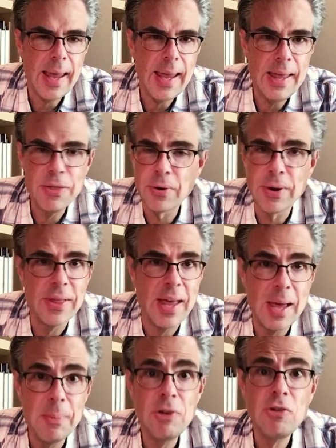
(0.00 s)
Either in the
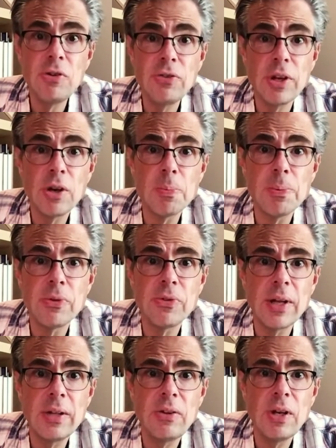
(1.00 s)
images that you're
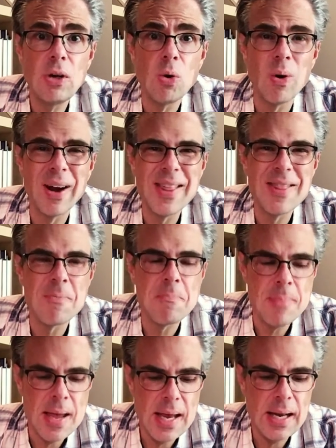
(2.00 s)
presenting or in the
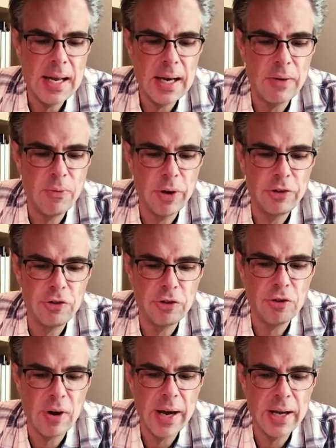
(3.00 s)
meaning of what you're
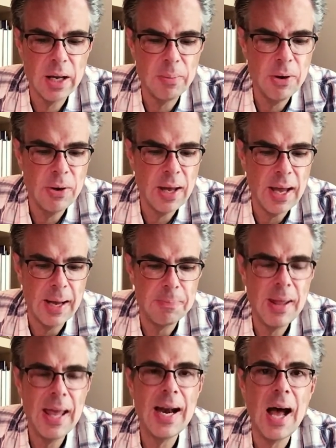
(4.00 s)
trying to communicate.
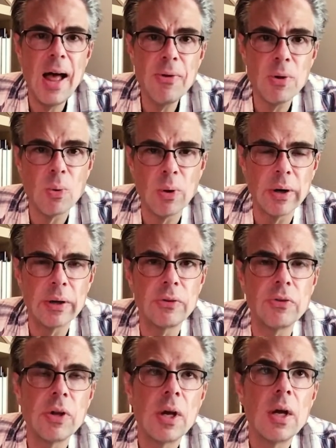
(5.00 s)
In other
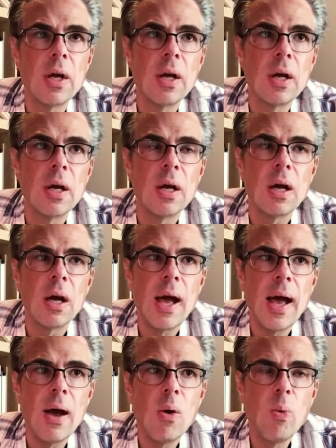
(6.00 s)
words,
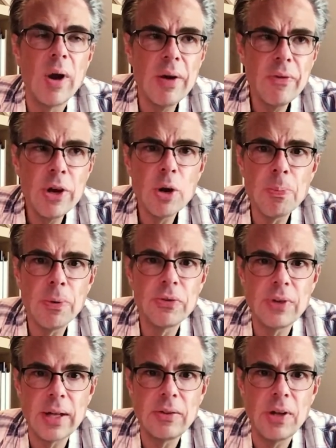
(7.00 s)
whatever you're
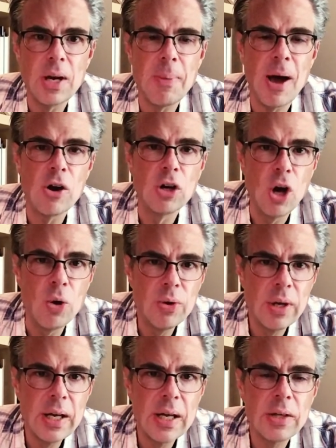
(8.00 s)
presenting about
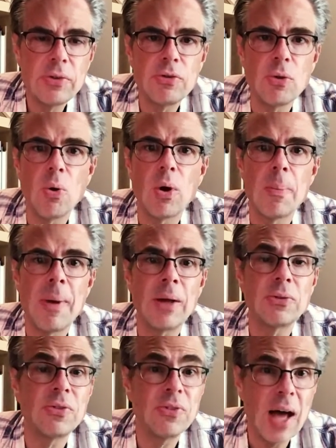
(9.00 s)
loneliness or
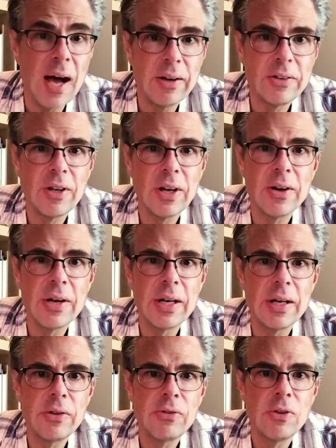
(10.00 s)
about
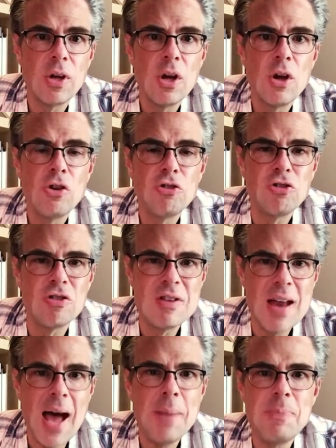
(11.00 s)
solitariness should
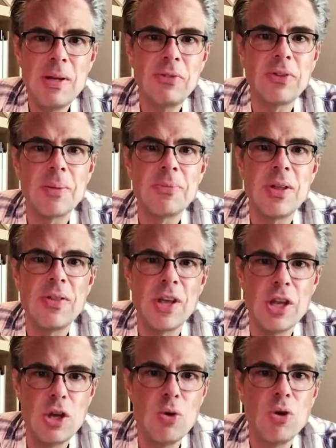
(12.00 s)
not be something
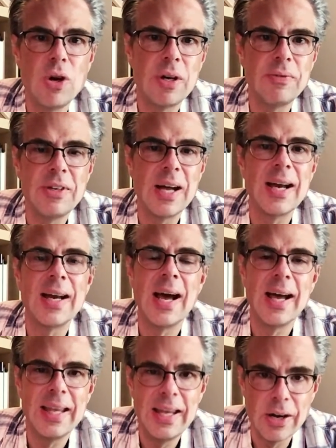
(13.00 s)
that you could have done
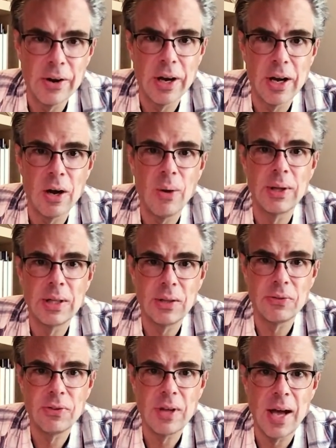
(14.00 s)
a year ago at
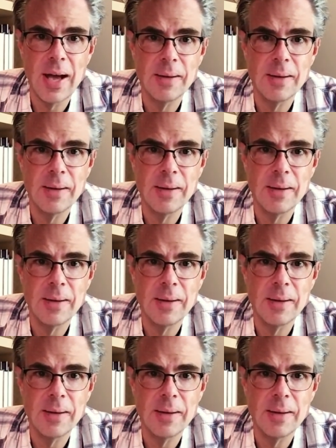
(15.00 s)
this time.